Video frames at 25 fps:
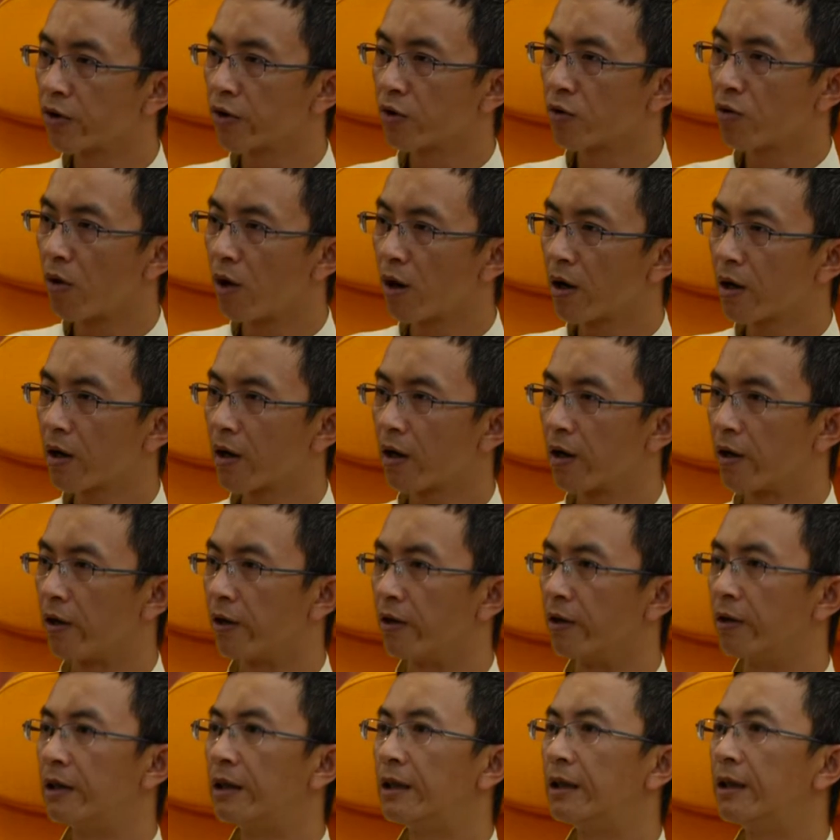
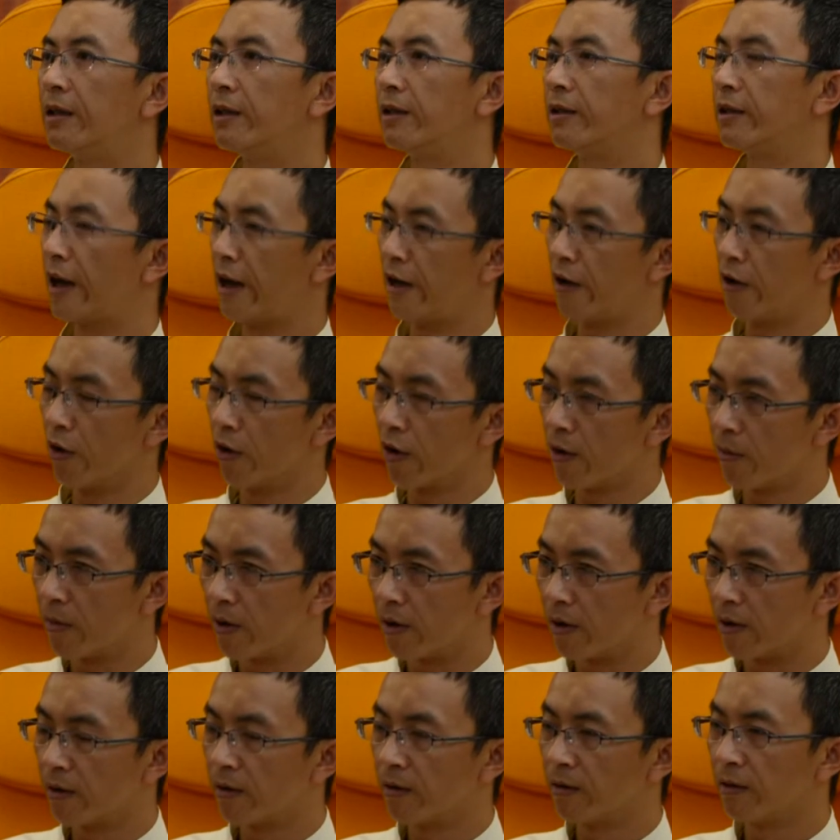stronger than
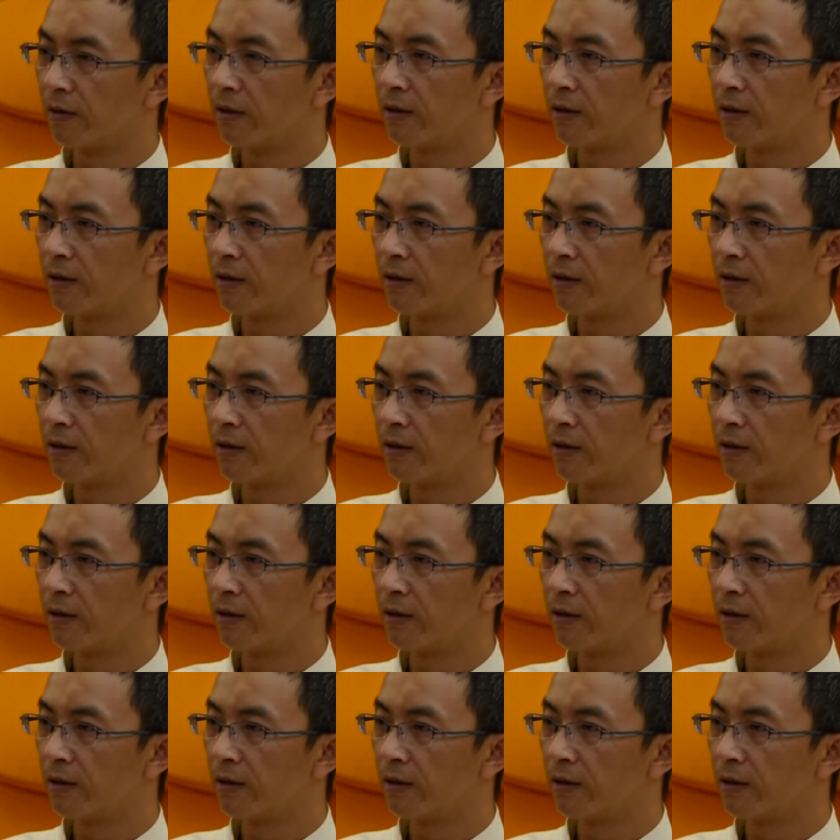normal.